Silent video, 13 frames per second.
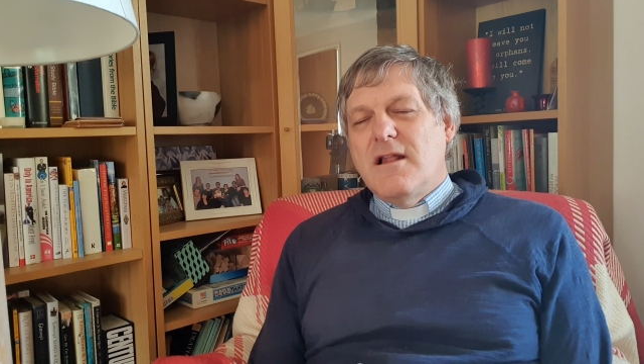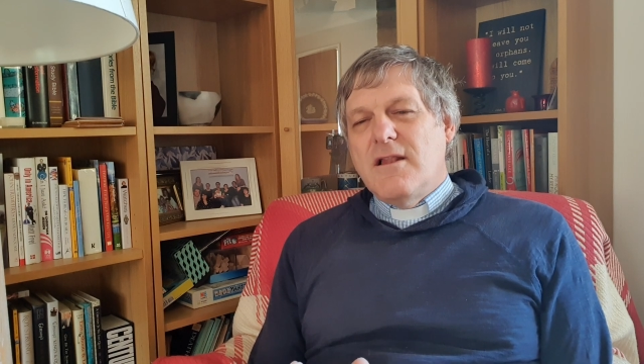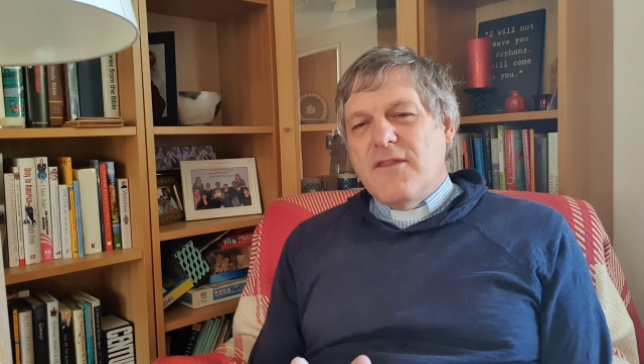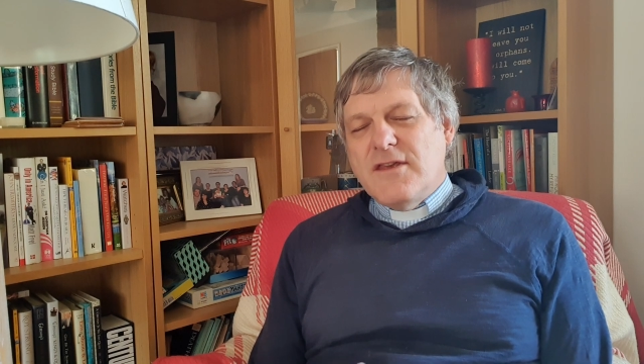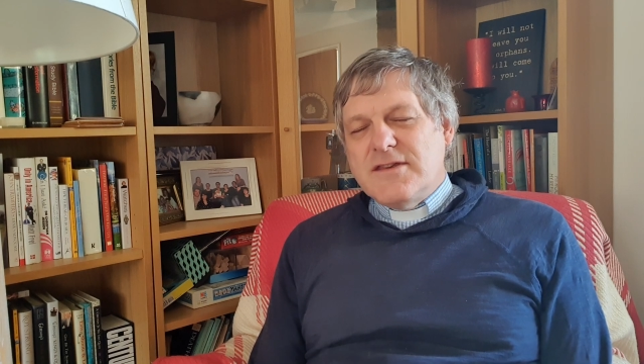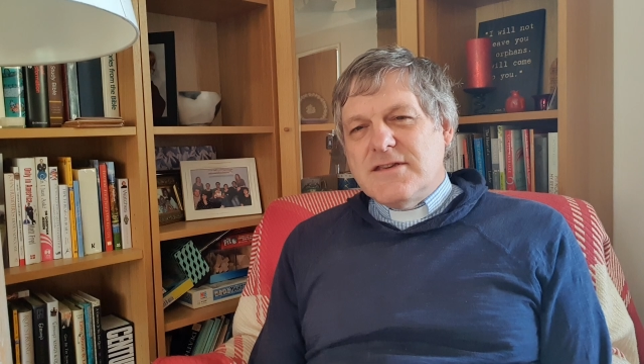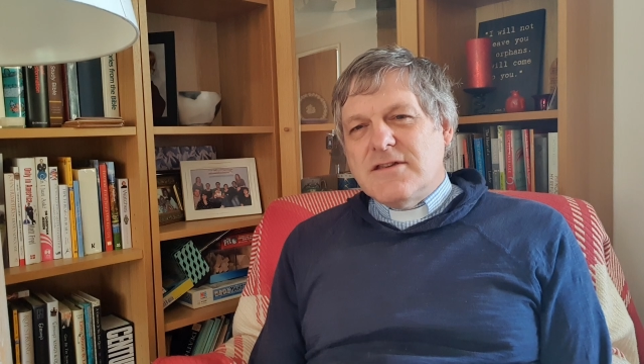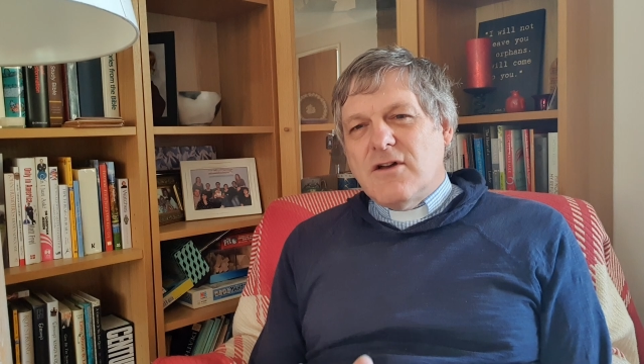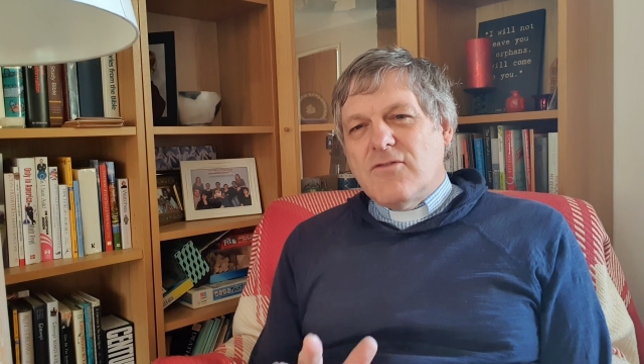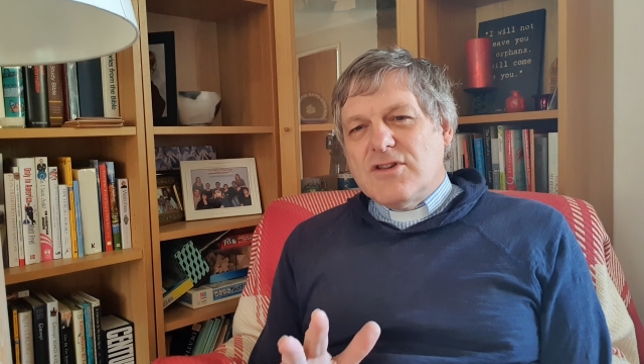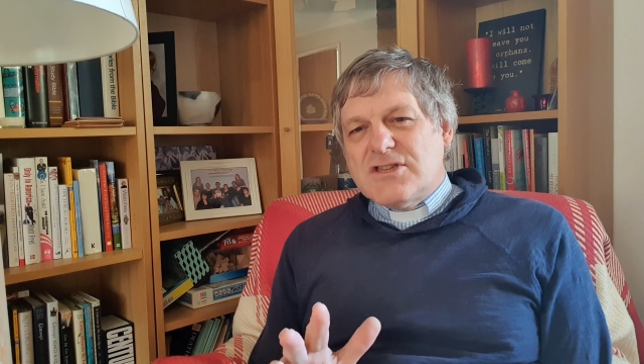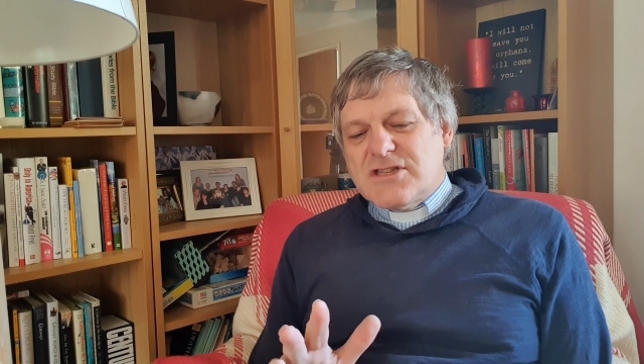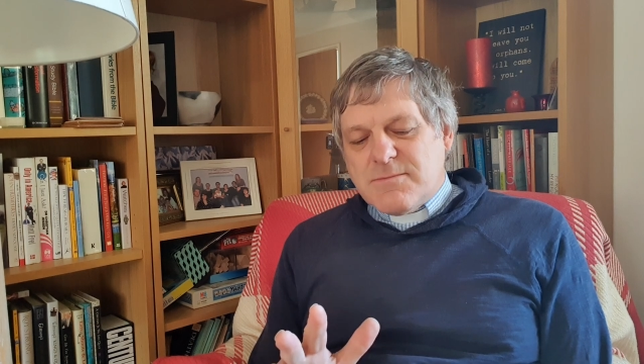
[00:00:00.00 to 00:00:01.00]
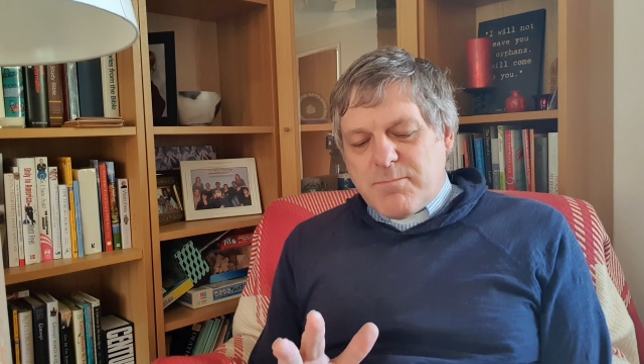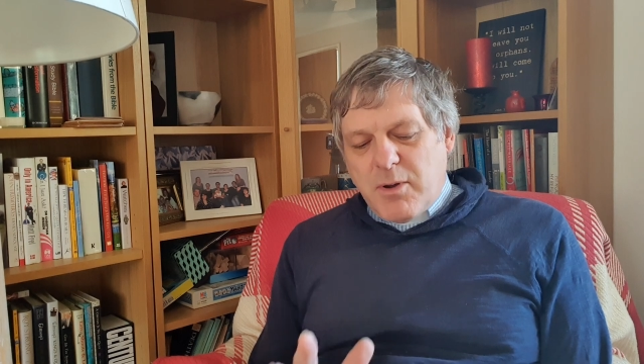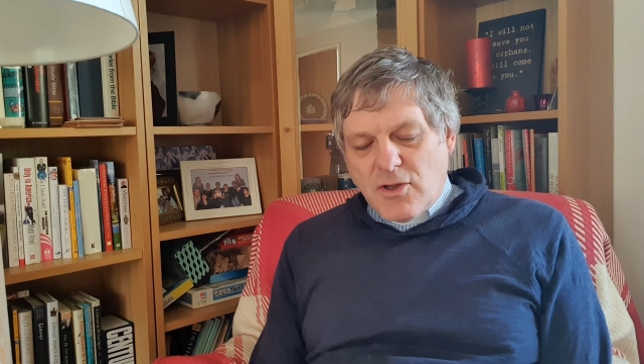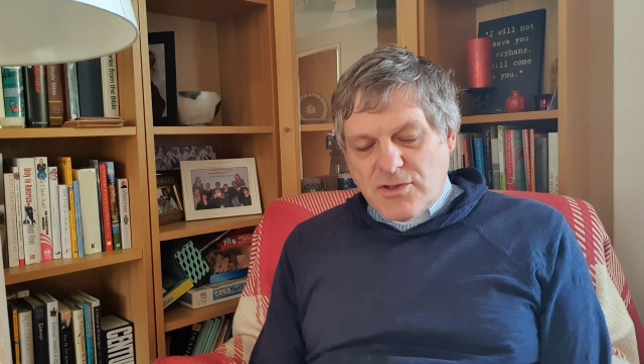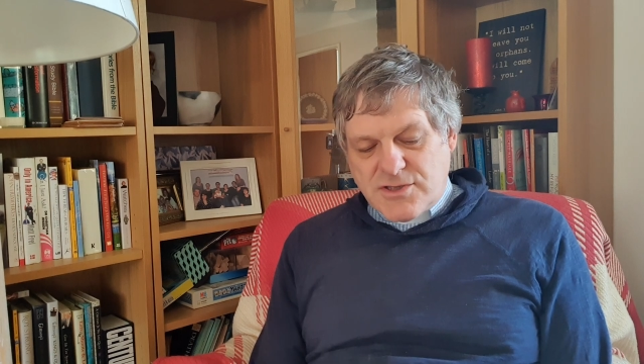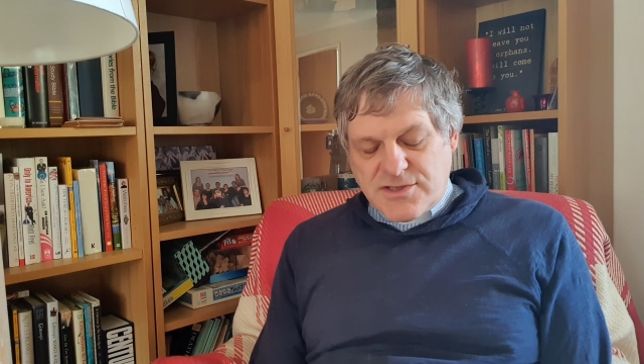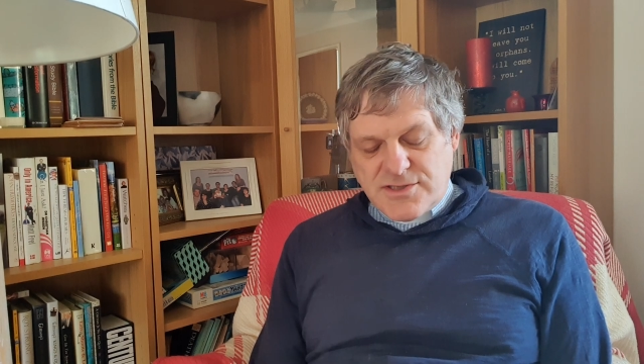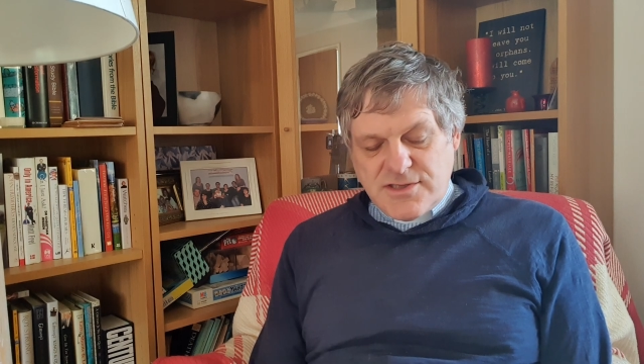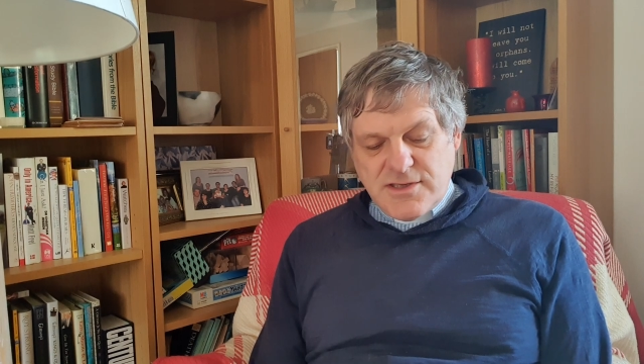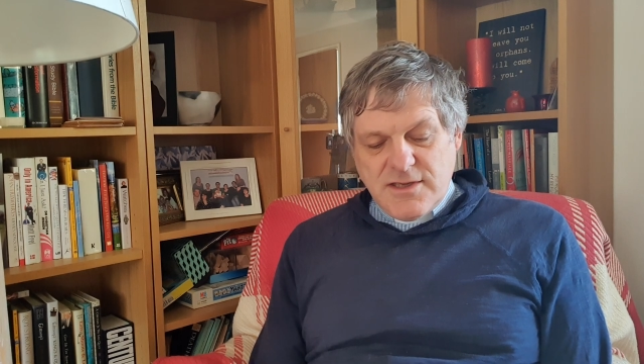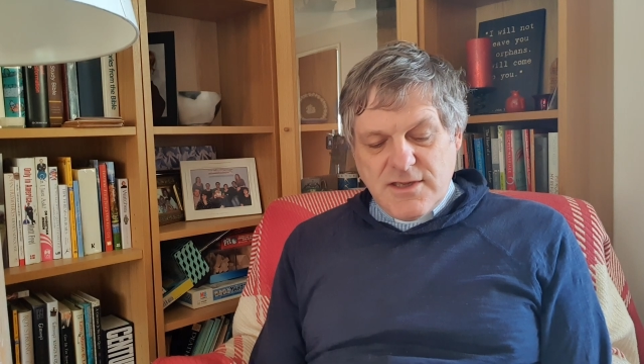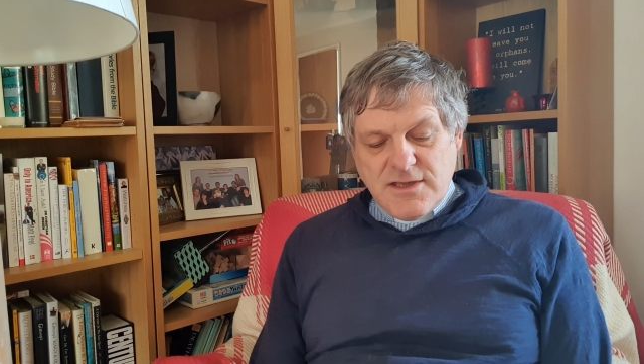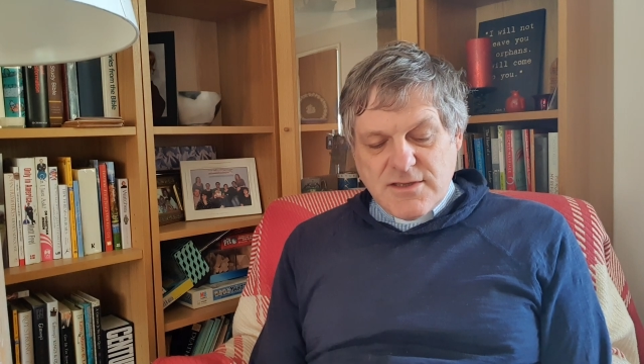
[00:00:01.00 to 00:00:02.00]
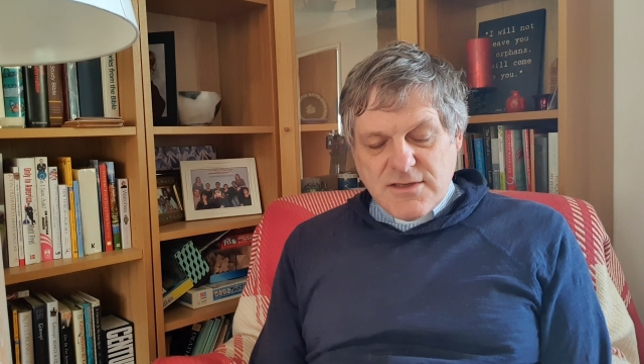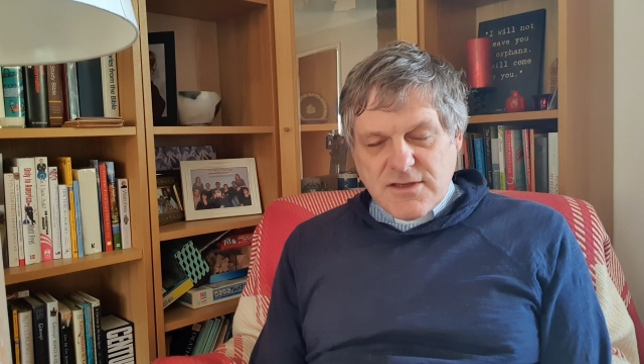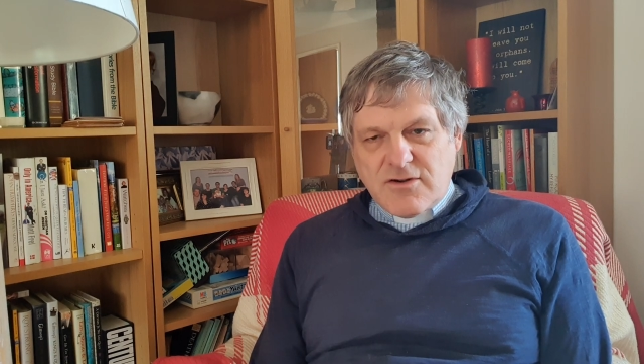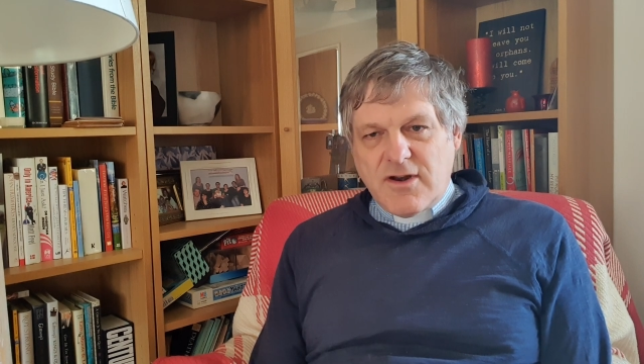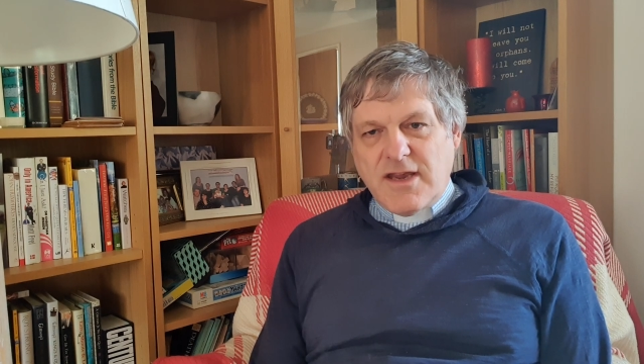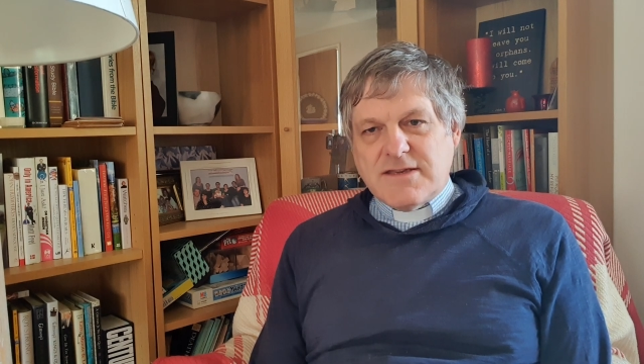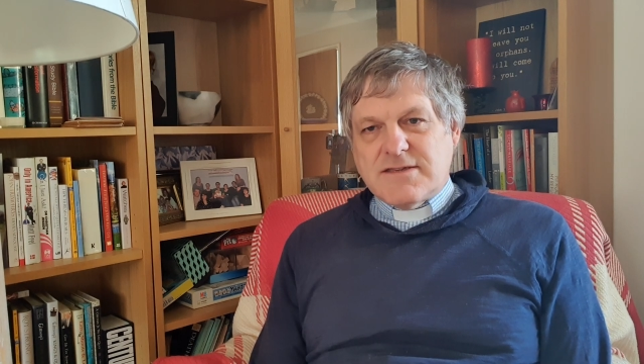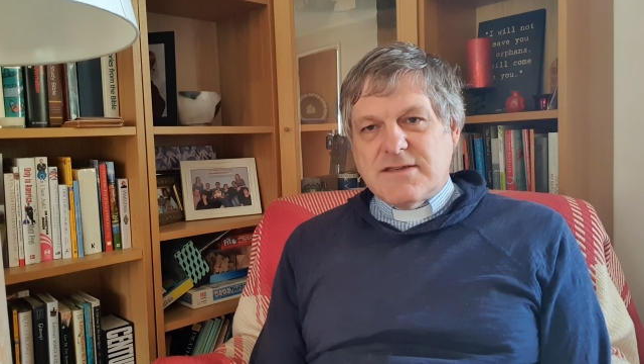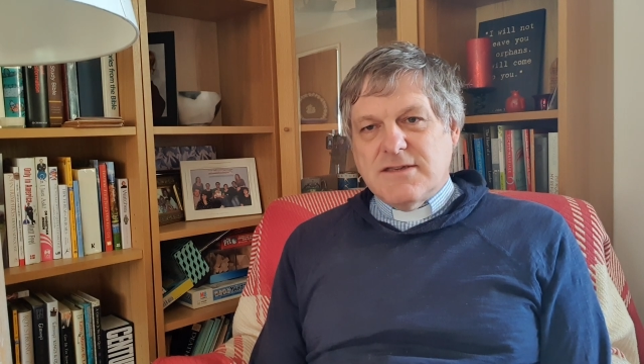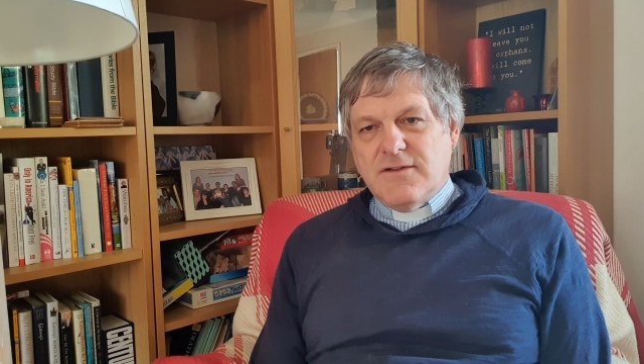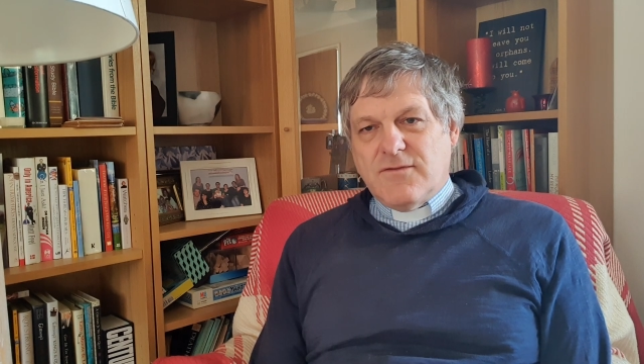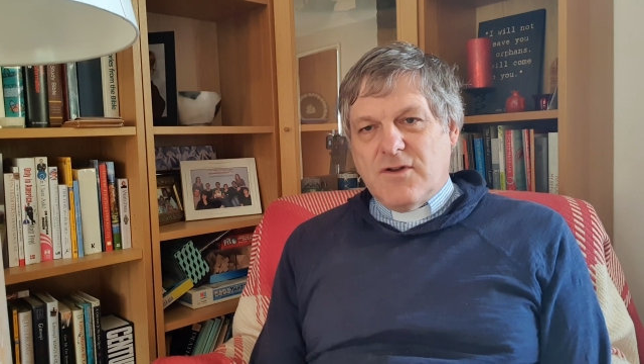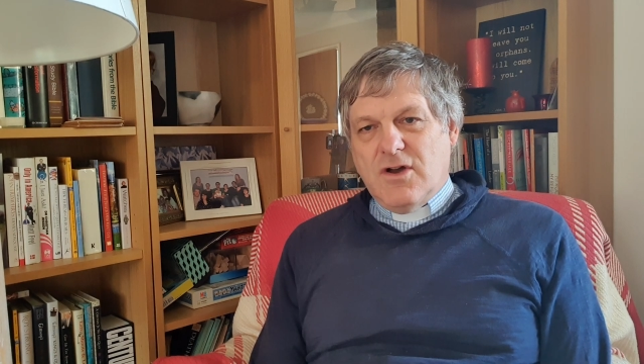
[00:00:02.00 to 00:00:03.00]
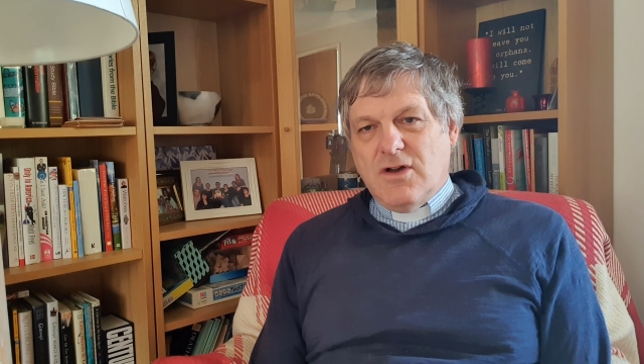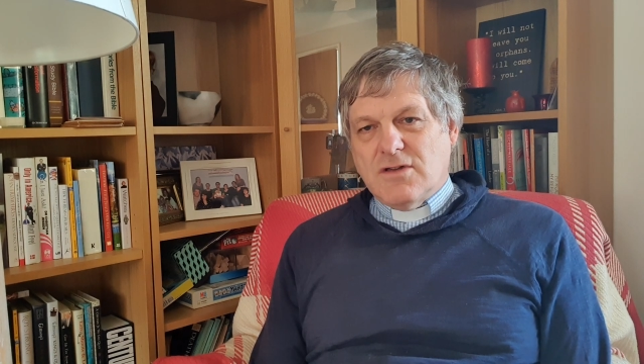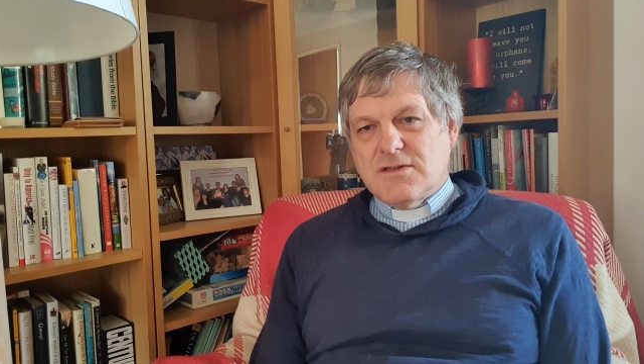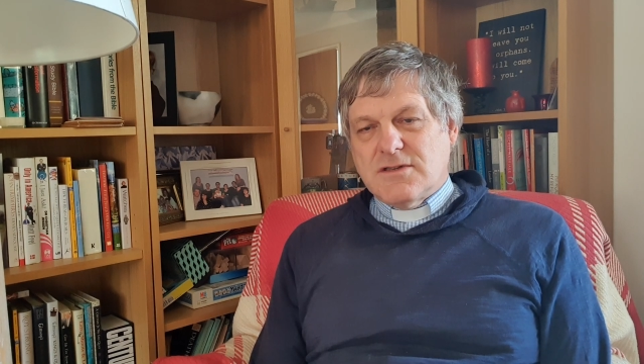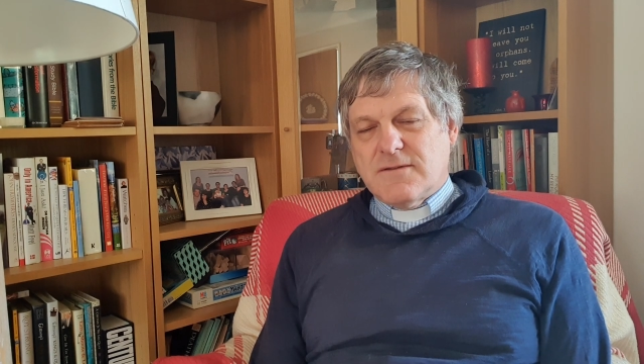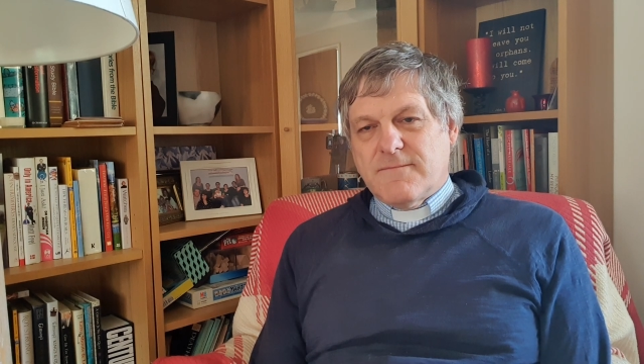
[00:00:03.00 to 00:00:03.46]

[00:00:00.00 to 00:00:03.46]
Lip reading: This is our response to the grace of God.